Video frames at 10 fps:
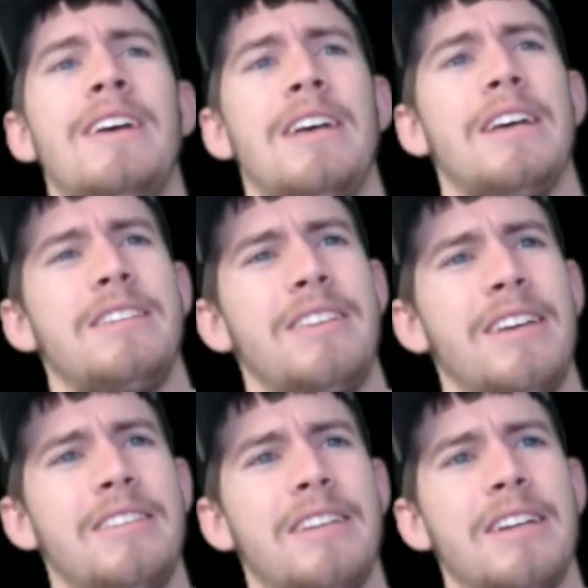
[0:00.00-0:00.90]
it
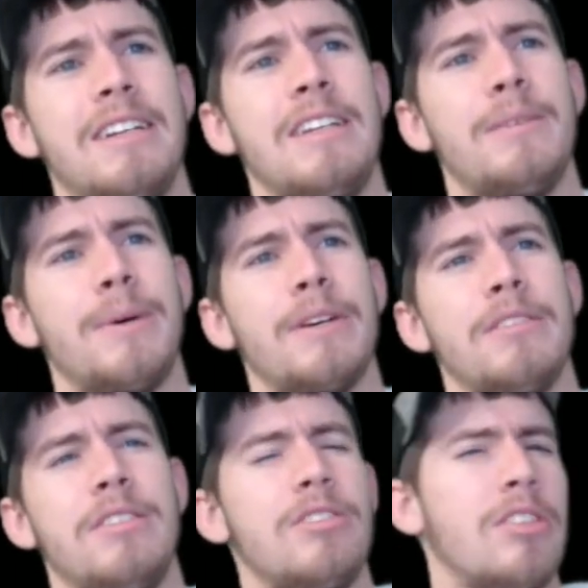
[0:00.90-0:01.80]
says that I need about
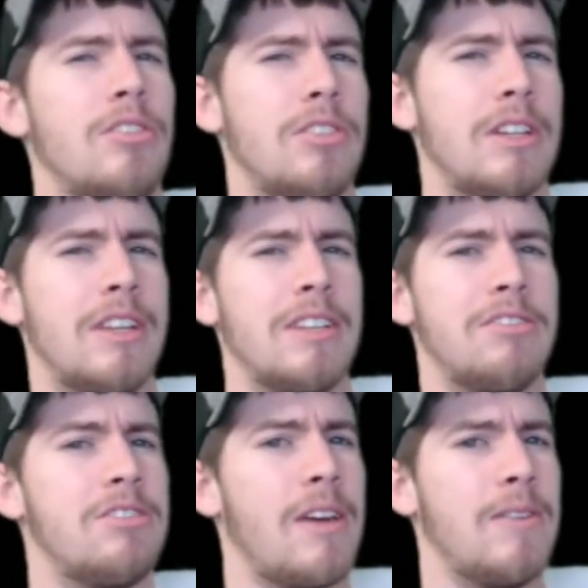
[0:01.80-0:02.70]
600 and I think
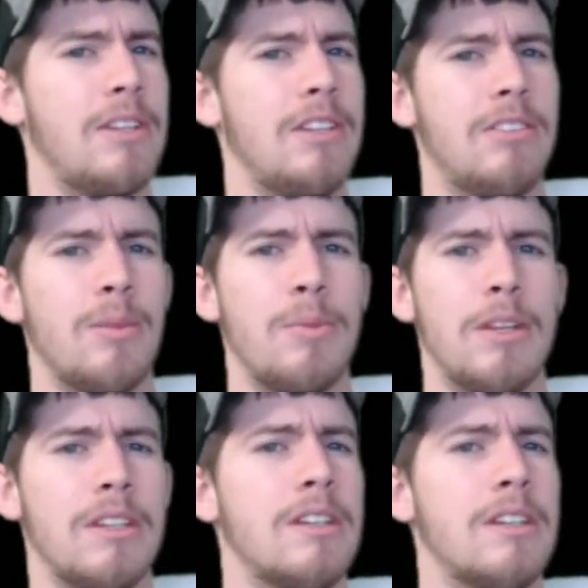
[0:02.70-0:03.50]
70 something